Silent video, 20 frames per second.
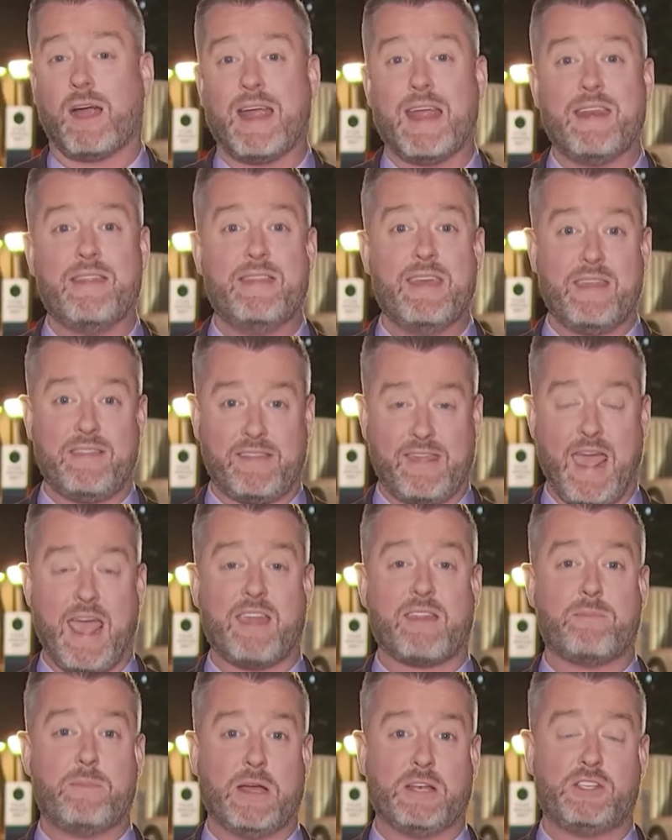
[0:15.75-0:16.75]
in this case,
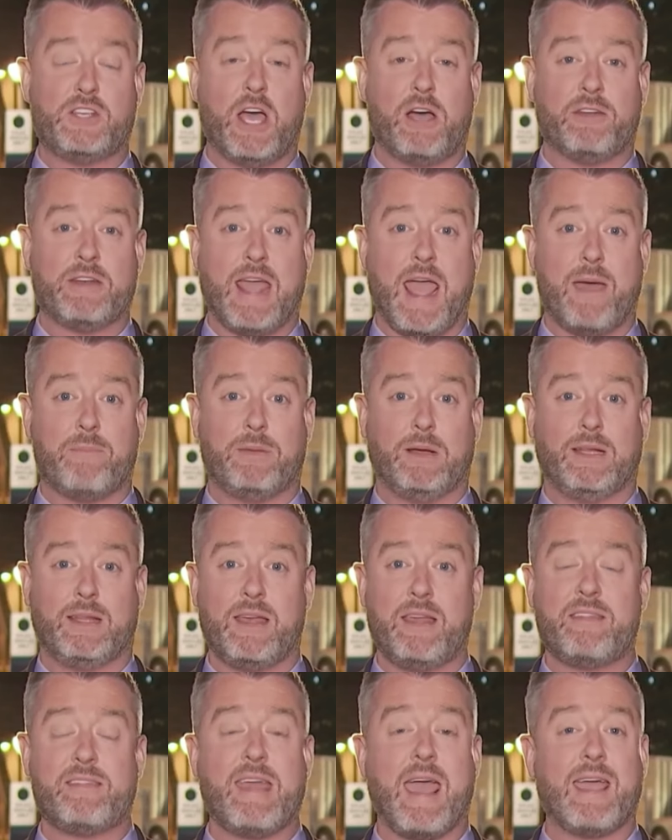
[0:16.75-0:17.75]
but Cheltenham
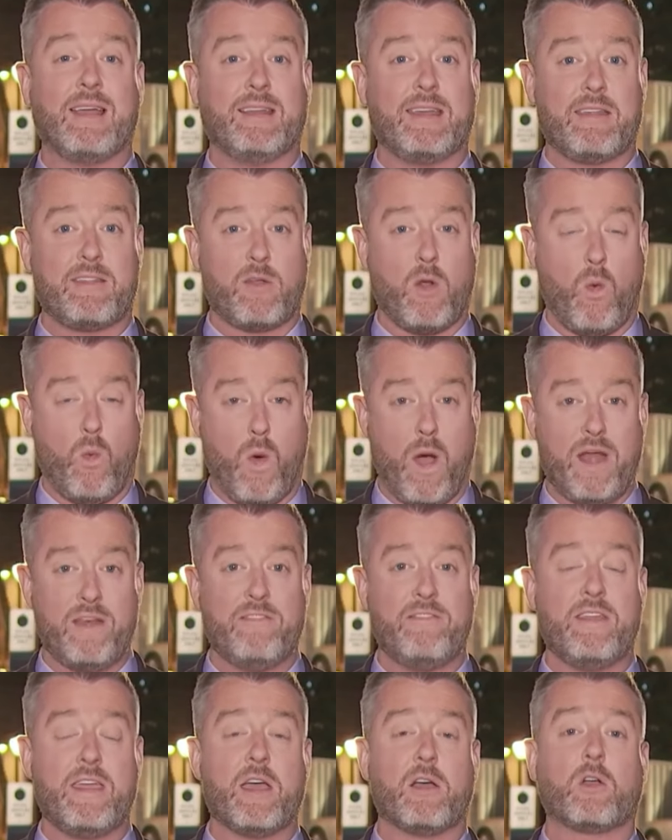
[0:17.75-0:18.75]
police say at least one
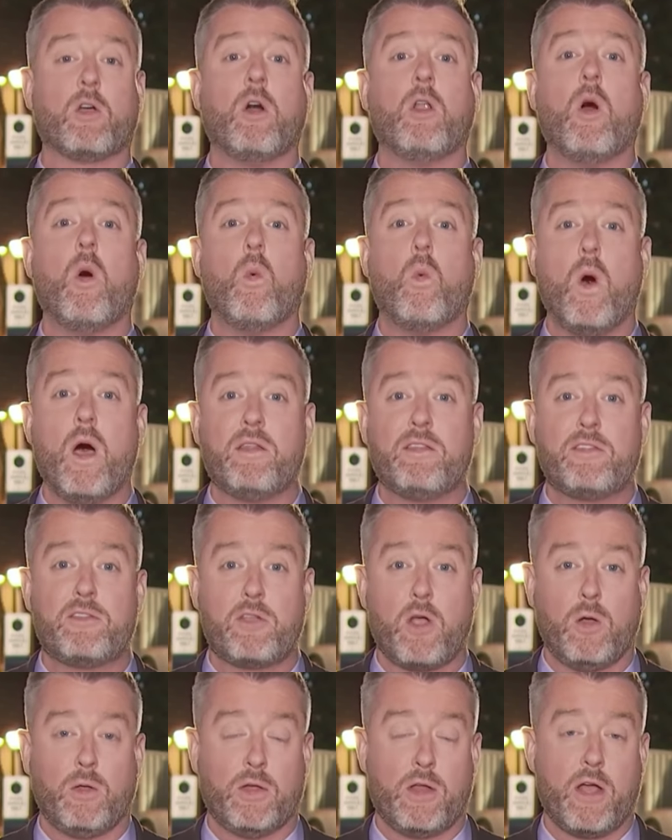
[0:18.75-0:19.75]
vehicle was
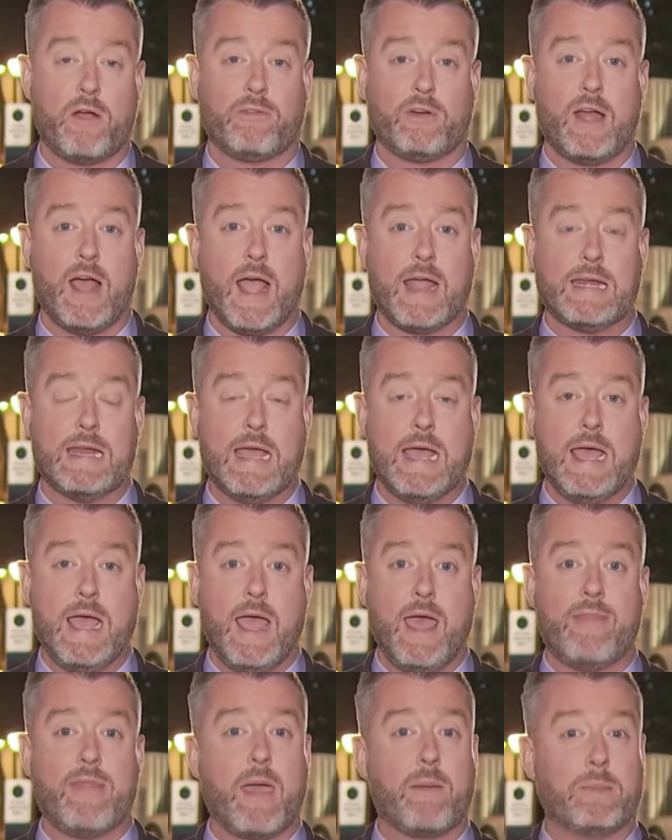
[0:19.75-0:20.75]
stolen overnight.
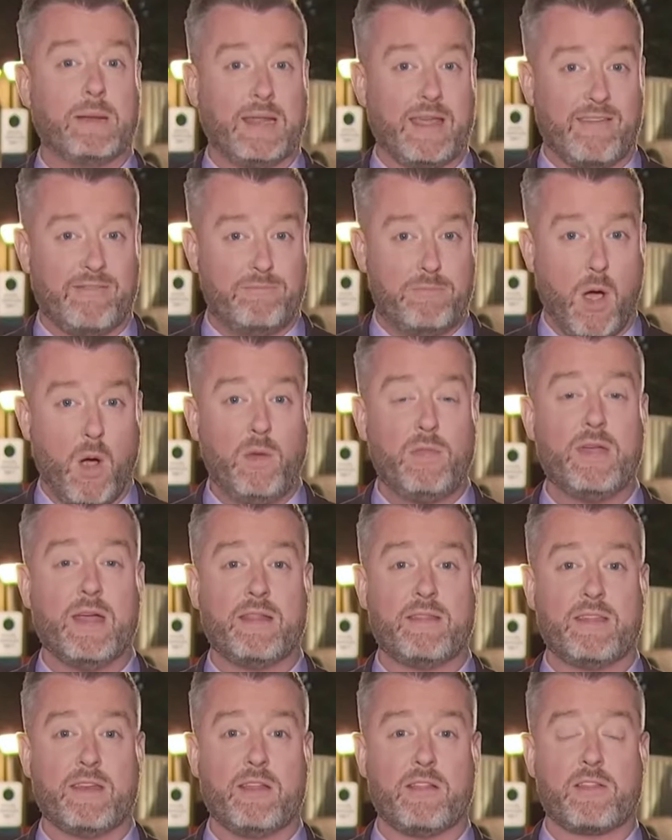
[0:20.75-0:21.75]
They believe both
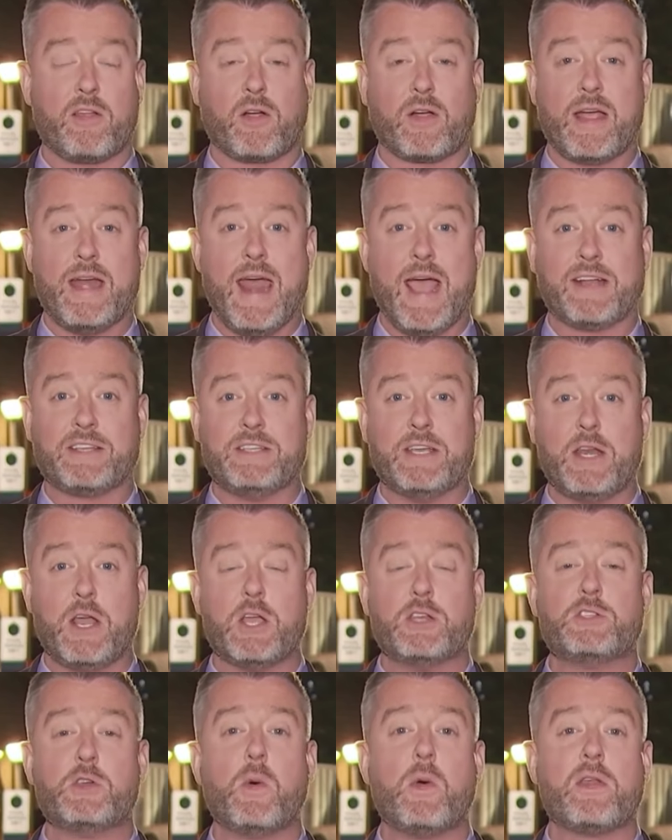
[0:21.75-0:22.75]
incidents are connected
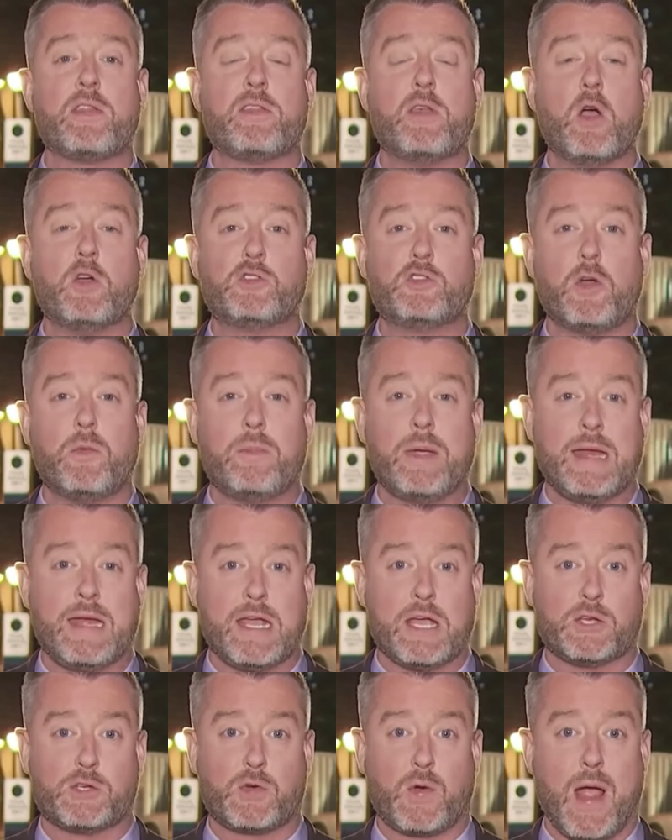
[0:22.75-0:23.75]
to a social
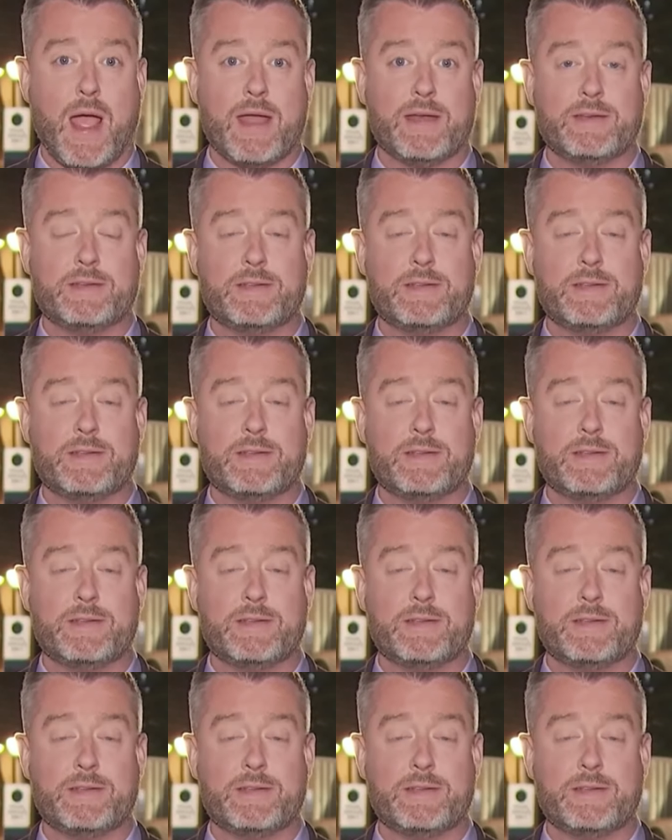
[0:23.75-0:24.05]
media trend.